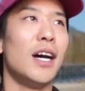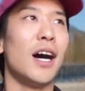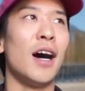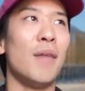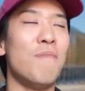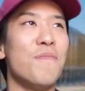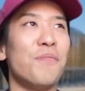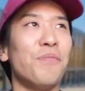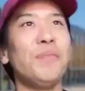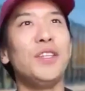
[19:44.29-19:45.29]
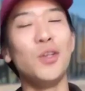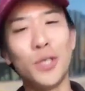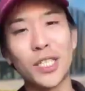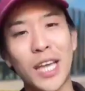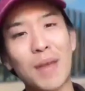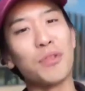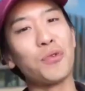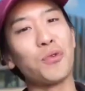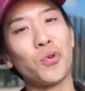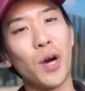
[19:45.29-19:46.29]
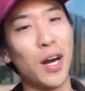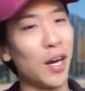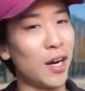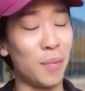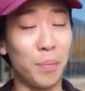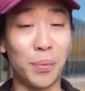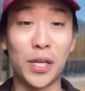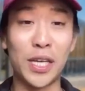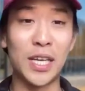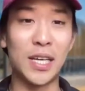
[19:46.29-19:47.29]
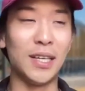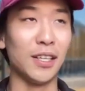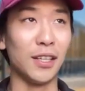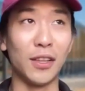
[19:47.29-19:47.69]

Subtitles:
Um, you just came through a pretty